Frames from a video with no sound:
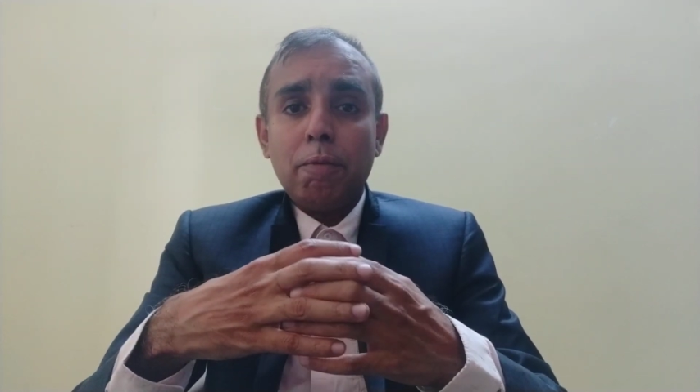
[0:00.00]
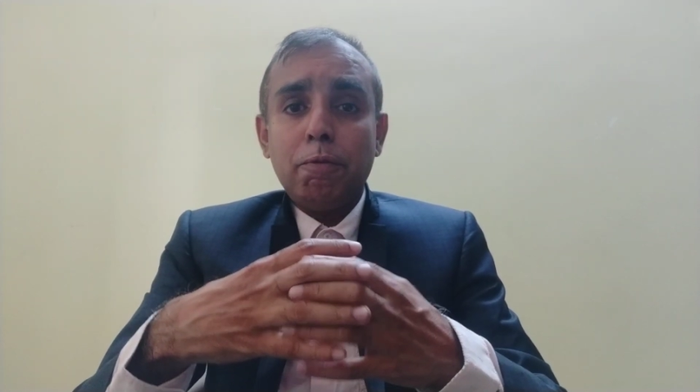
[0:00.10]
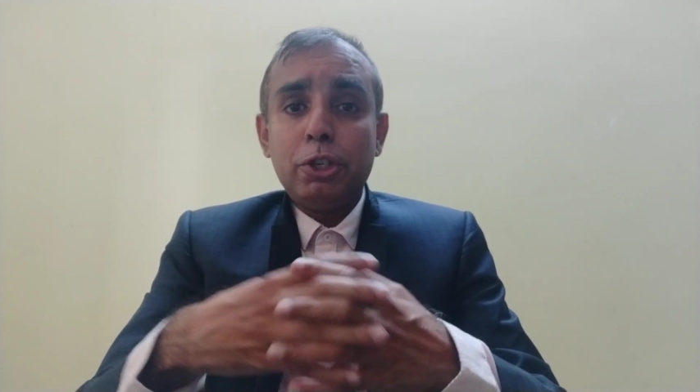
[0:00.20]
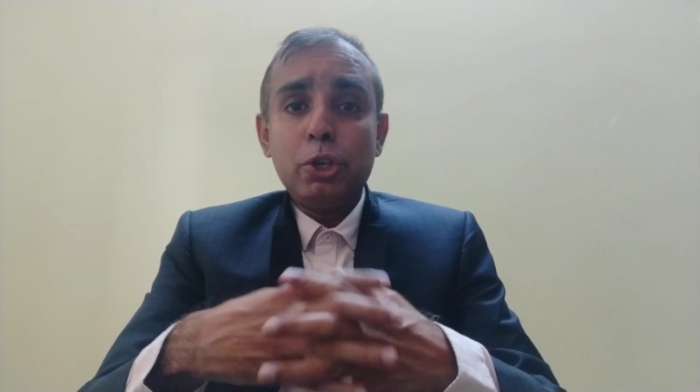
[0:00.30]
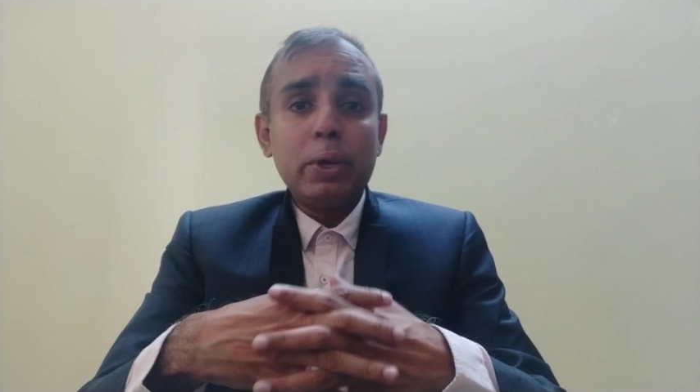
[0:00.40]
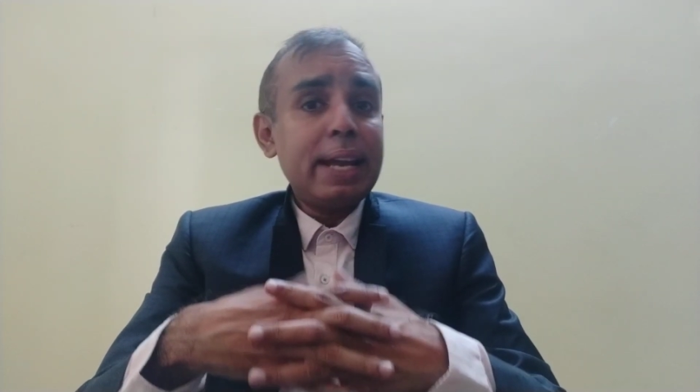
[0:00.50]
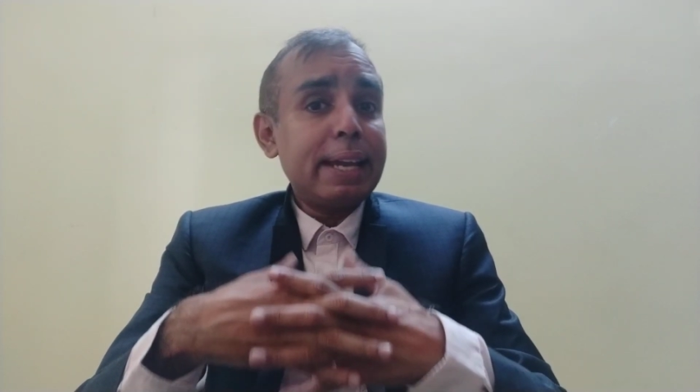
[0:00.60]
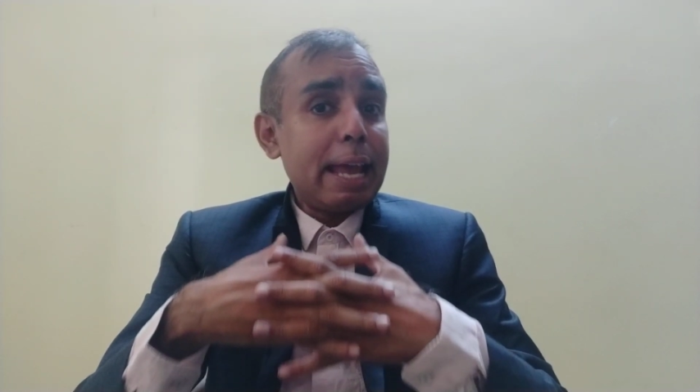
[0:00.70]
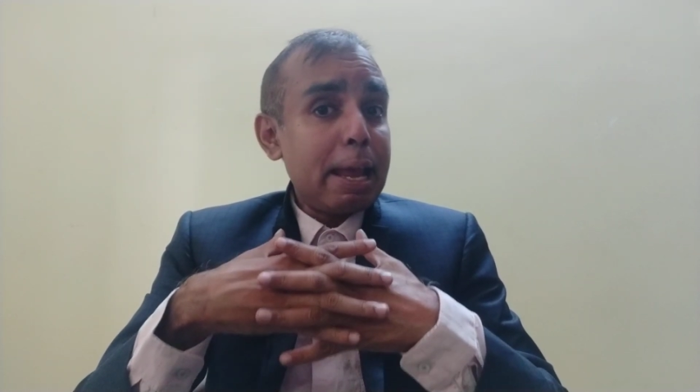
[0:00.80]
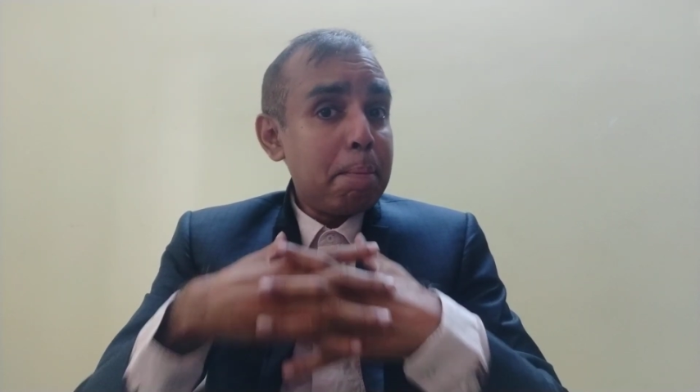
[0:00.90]
which you
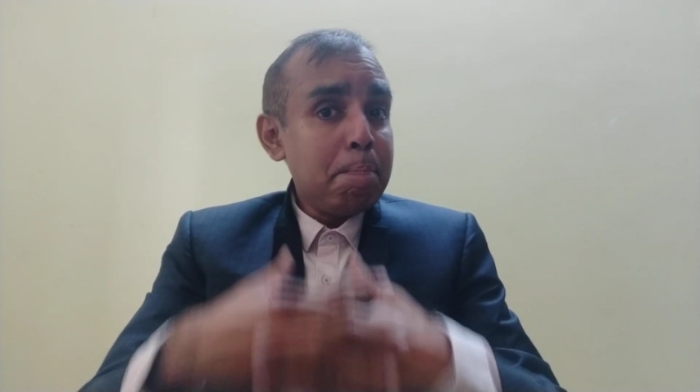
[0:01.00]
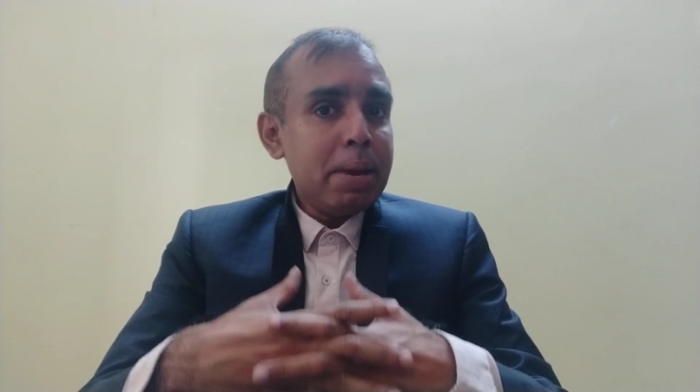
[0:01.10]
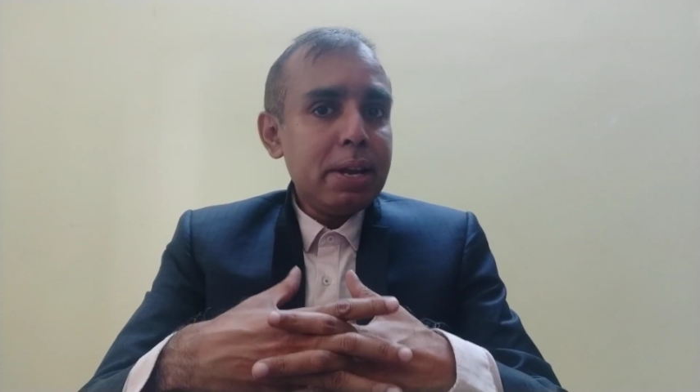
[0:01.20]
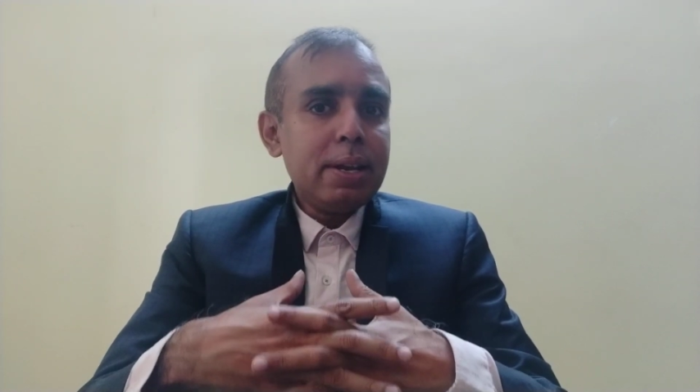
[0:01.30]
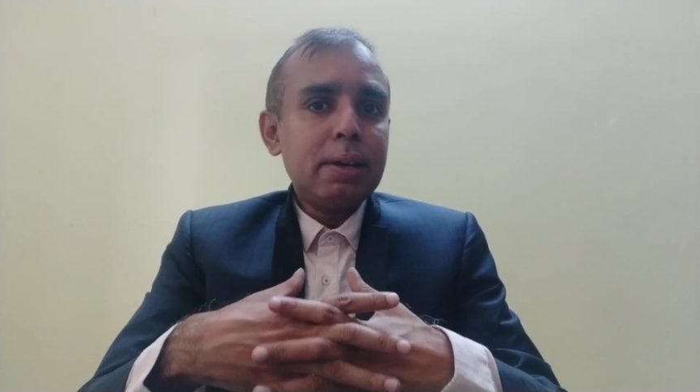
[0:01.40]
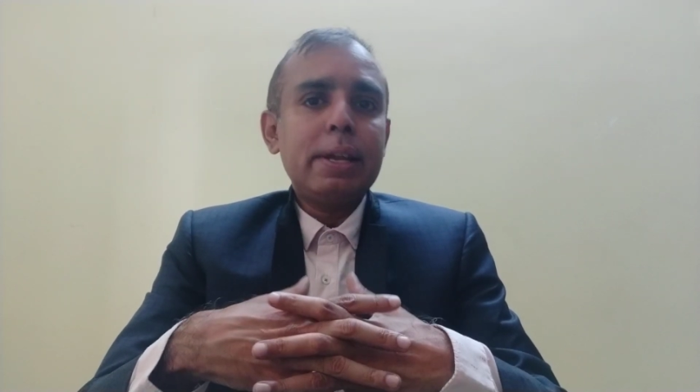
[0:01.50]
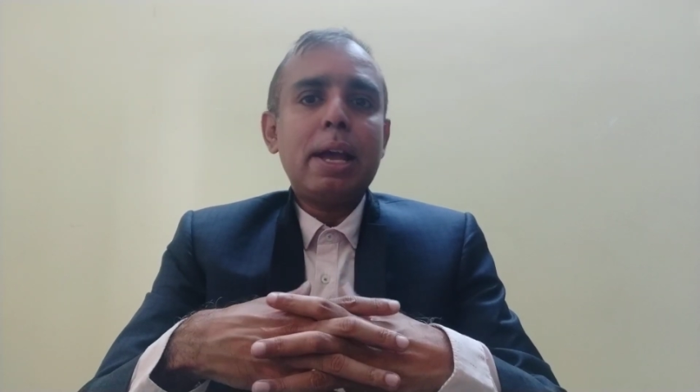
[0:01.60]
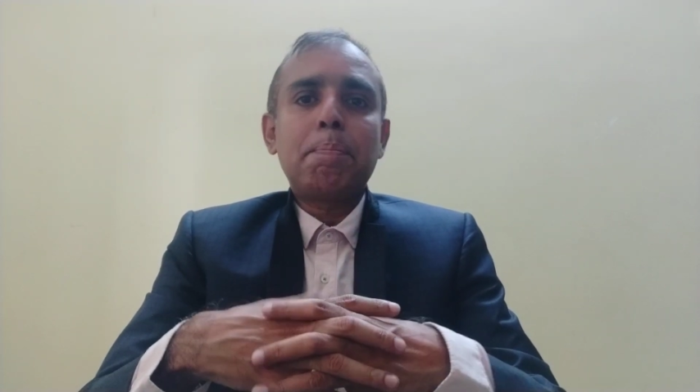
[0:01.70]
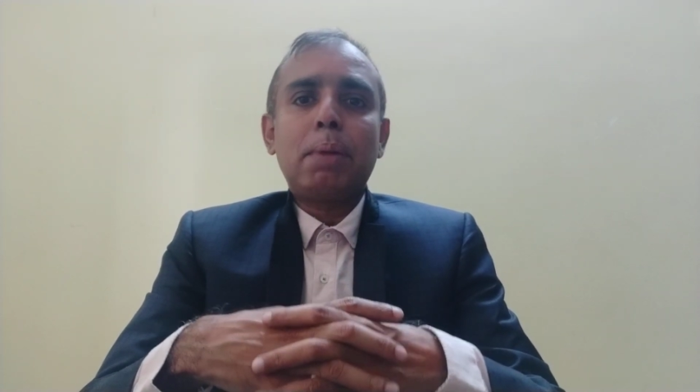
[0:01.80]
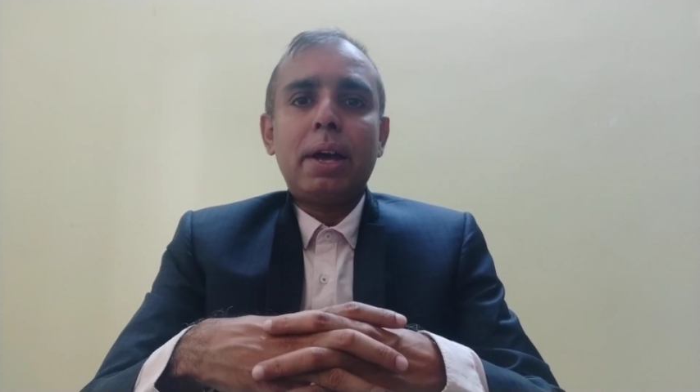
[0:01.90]
can immediately
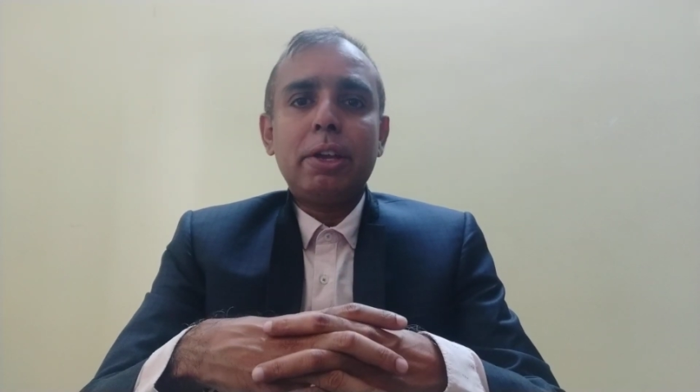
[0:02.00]
apply